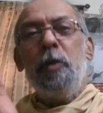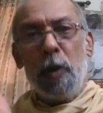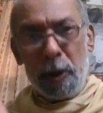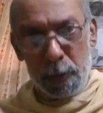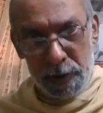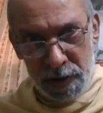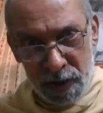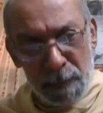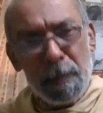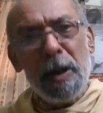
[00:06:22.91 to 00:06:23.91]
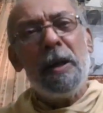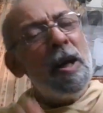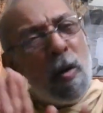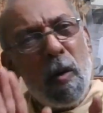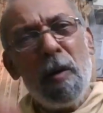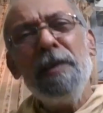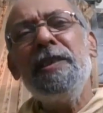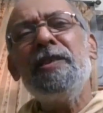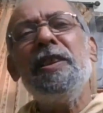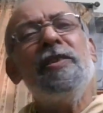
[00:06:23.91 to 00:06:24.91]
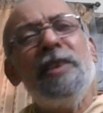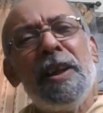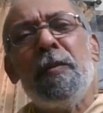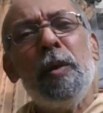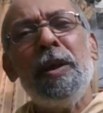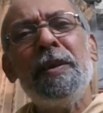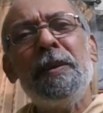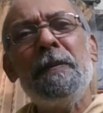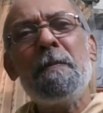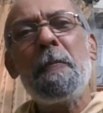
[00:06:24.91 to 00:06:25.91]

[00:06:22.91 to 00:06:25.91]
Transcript: you are doing japa all these things they are work